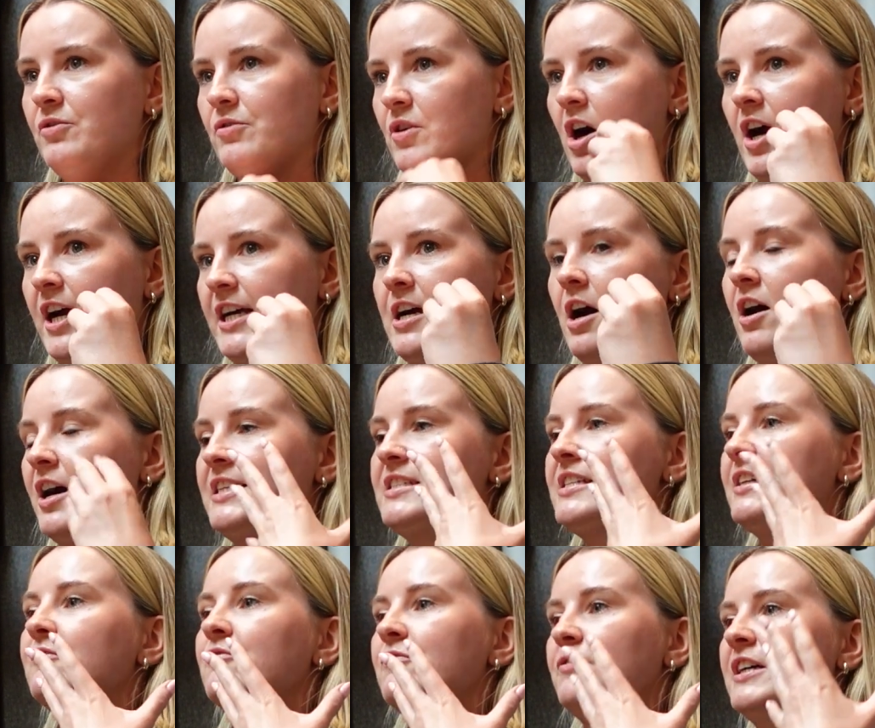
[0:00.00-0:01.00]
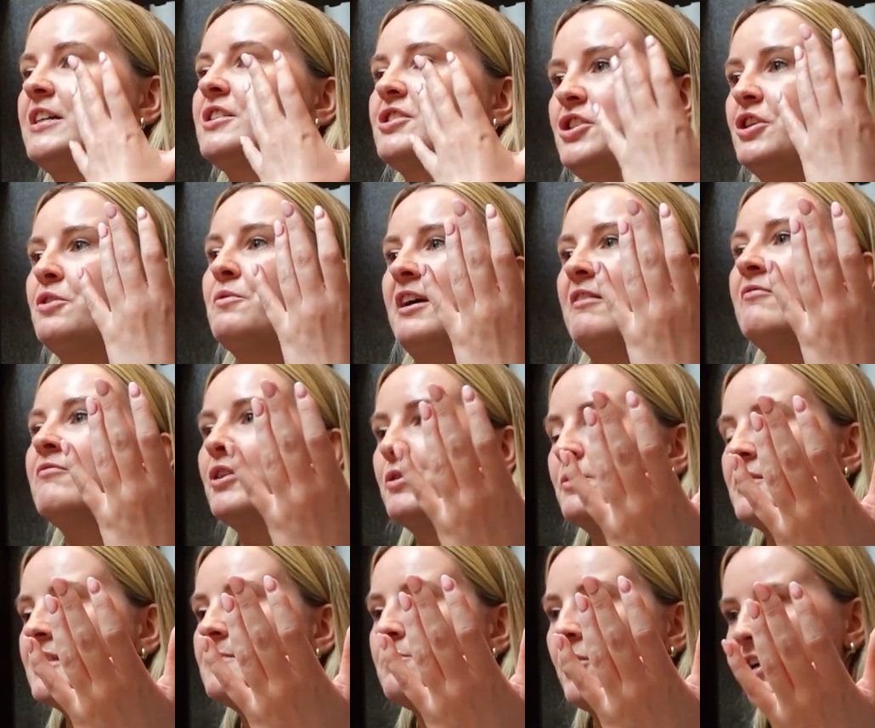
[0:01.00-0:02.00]
I didn't feel too
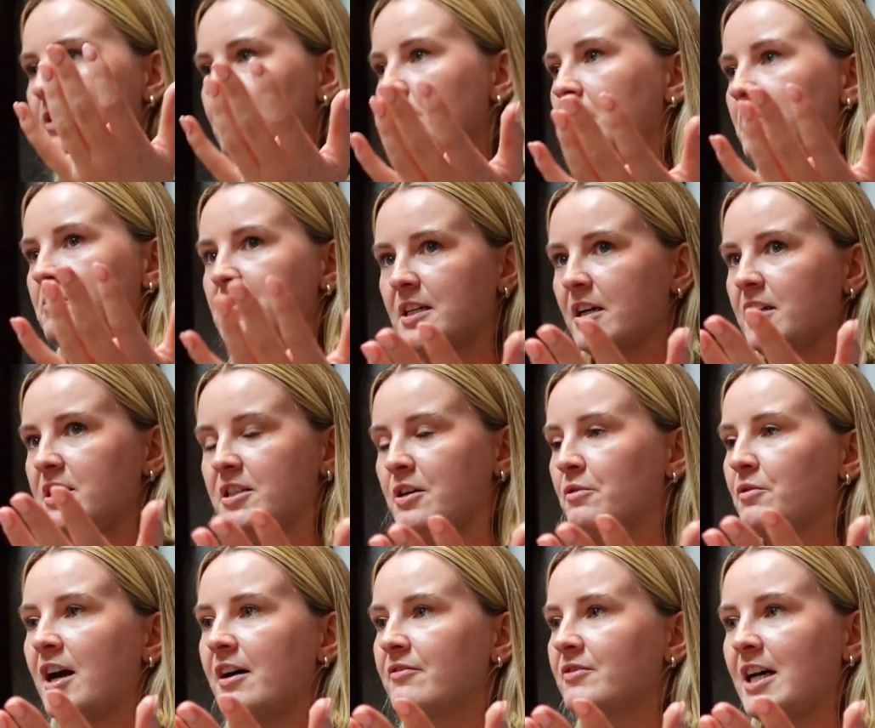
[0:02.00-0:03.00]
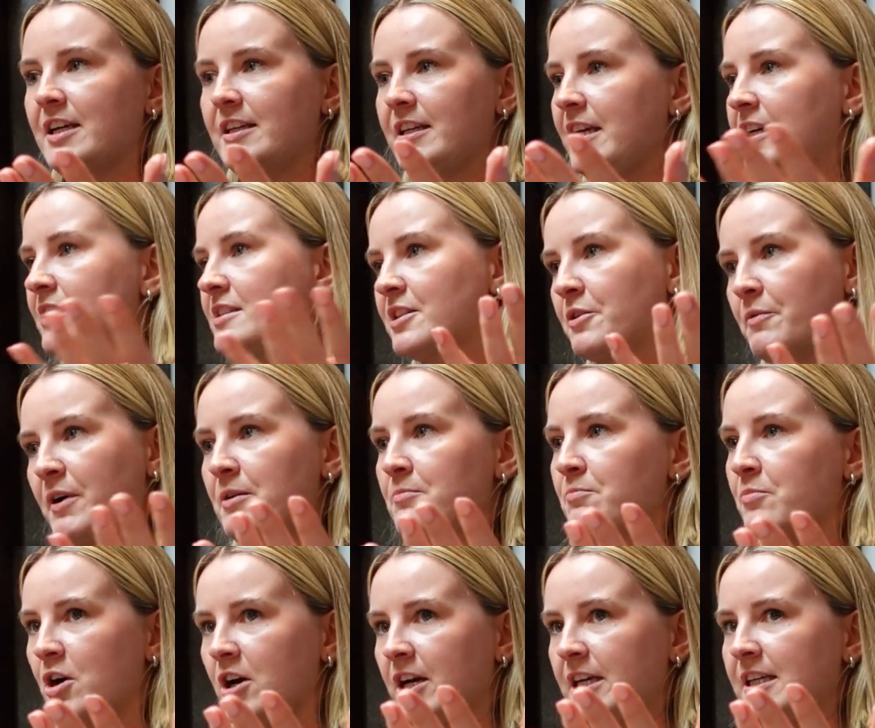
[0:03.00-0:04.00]
influenced by them. I was like, I don't have that need to go out and
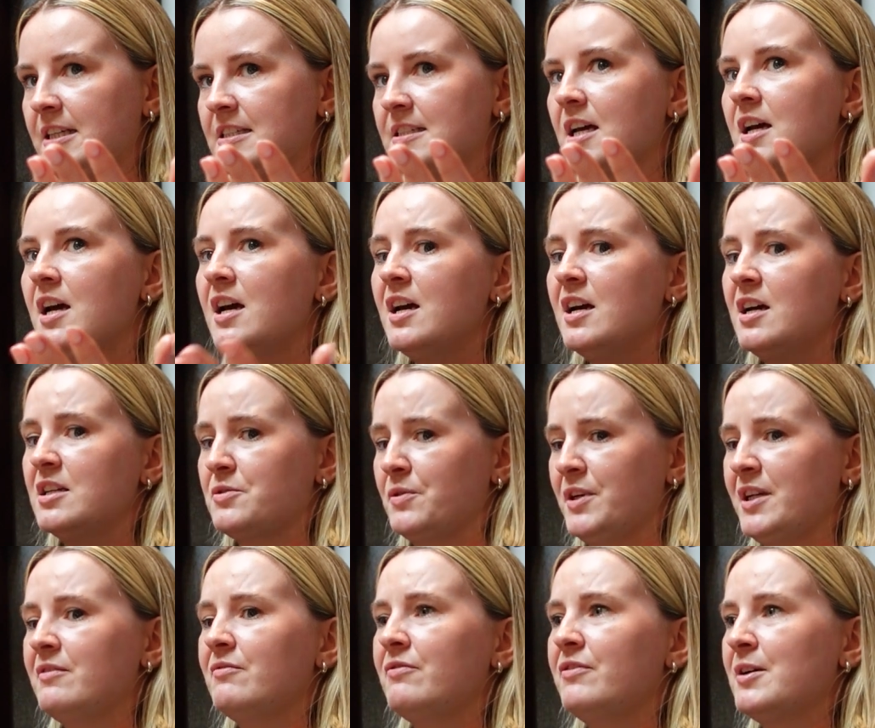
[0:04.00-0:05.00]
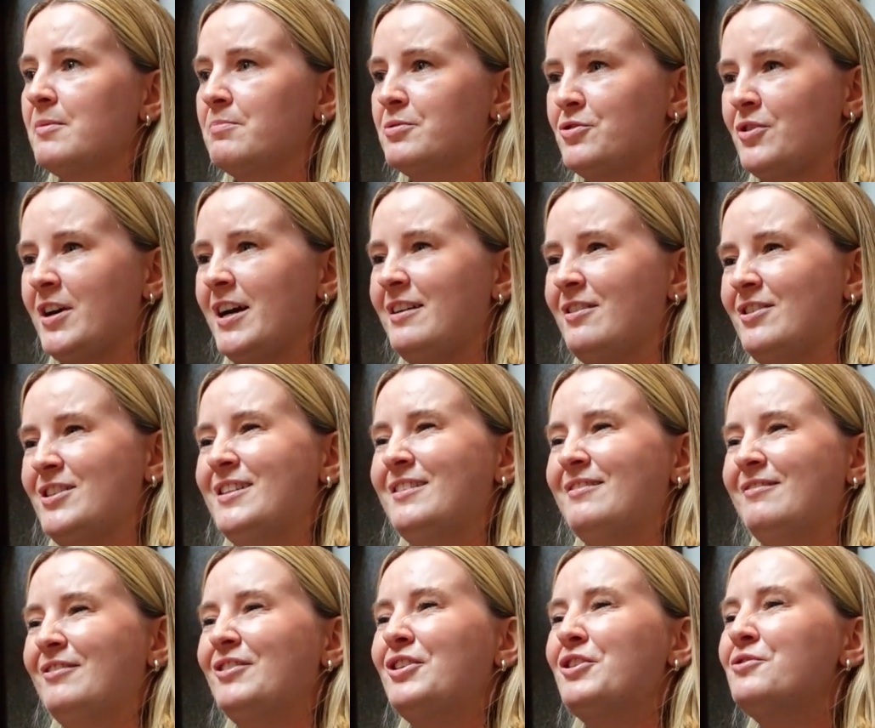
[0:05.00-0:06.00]
buy these. So I didn't feel betrayed. I
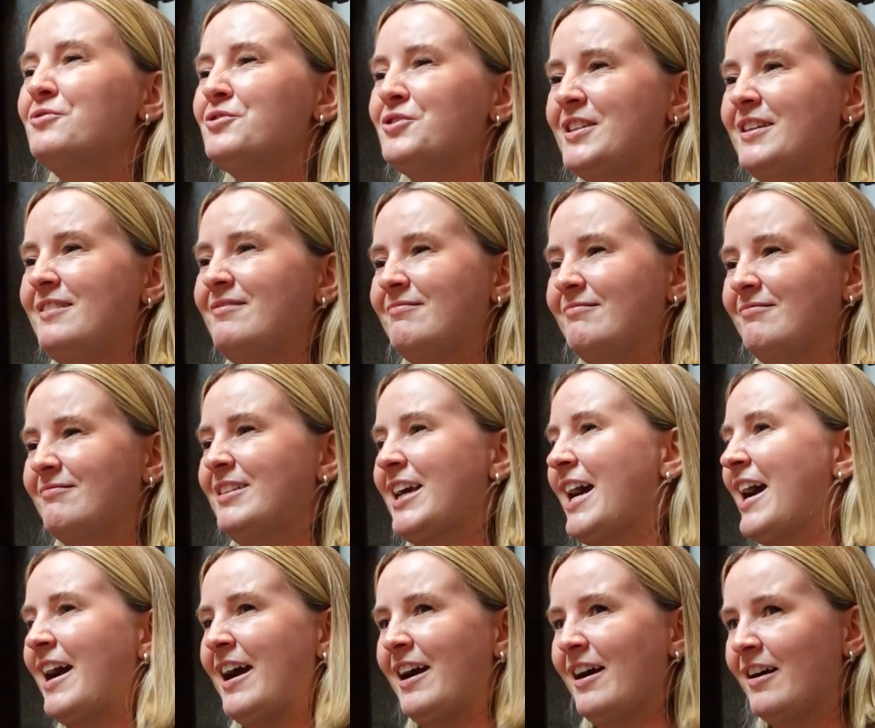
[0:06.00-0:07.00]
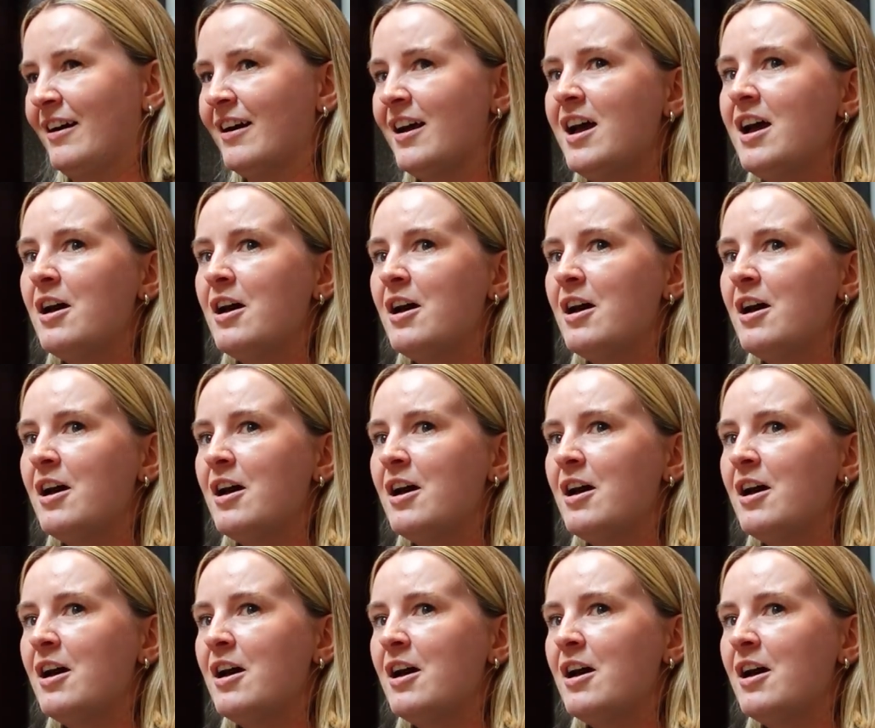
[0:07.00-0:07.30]
didn't hugely care.